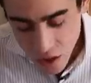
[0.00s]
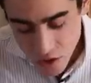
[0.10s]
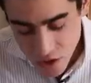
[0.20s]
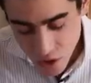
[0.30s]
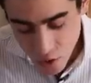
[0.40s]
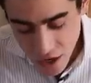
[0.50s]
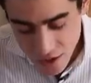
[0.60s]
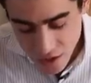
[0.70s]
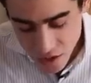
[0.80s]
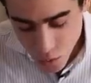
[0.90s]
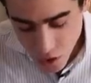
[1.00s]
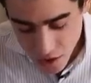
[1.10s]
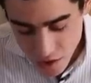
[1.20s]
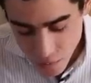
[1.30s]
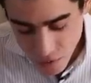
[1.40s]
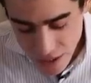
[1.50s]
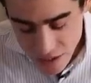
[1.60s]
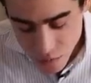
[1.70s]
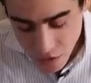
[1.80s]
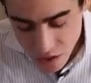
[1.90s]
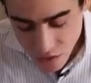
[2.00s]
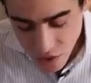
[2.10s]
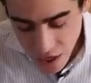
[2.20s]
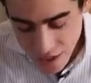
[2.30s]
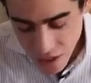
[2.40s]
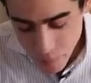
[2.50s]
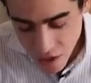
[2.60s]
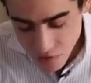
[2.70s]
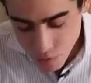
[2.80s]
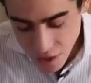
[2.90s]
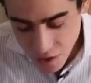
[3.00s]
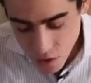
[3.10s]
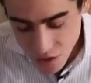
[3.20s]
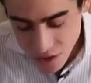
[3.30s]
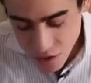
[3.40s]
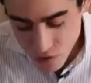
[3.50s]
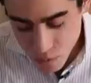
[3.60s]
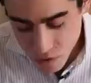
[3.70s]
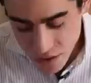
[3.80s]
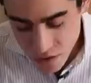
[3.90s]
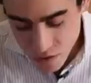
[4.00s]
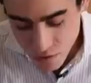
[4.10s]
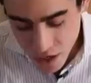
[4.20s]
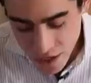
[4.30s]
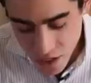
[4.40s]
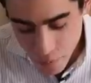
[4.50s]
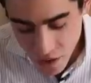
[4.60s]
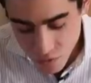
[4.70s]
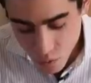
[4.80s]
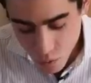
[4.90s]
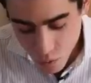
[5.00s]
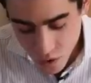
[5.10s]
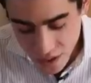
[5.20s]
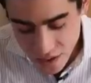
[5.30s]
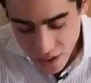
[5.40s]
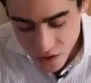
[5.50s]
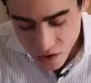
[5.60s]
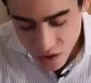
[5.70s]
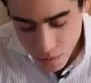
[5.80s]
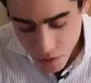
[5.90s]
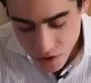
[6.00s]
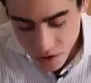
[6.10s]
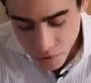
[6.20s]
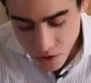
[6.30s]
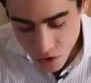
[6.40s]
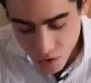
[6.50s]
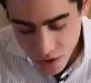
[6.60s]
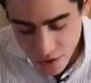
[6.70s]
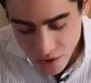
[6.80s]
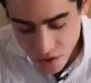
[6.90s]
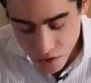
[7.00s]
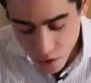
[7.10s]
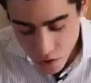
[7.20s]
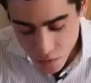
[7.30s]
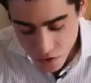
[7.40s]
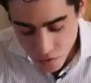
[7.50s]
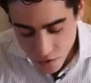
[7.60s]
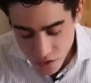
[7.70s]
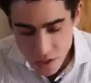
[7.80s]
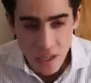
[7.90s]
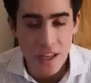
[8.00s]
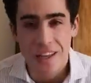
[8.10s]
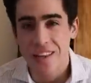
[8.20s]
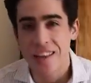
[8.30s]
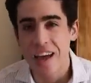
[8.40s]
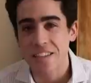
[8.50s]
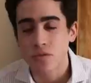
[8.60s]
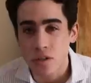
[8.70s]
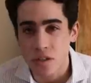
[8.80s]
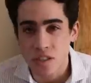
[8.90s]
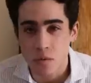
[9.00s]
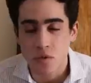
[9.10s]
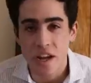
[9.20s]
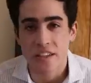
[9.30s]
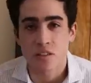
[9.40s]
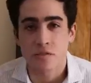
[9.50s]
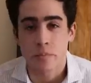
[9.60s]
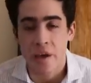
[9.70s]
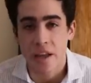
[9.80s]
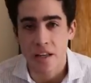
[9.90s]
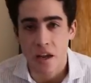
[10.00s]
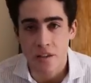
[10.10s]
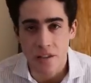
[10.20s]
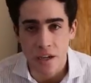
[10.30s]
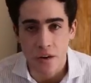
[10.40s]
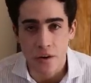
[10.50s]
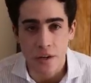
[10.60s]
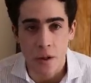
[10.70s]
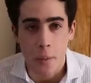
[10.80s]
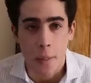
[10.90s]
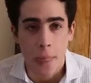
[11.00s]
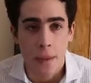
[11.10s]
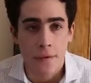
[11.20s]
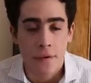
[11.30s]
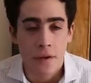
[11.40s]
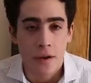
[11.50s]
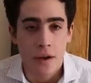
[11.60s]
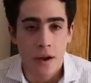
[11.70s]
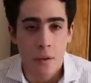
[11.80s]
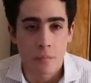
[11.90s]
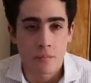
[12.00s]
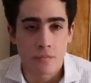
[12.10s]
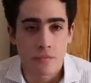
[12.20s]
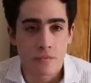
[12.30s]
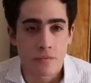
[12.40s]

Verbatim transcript: he said grounding doesn't work in some places because of high EMF, but I noticed even in places of high EMF, when I test using a multimeter, grounding still lowers my voltage. That's very subjective depending on the area. Um,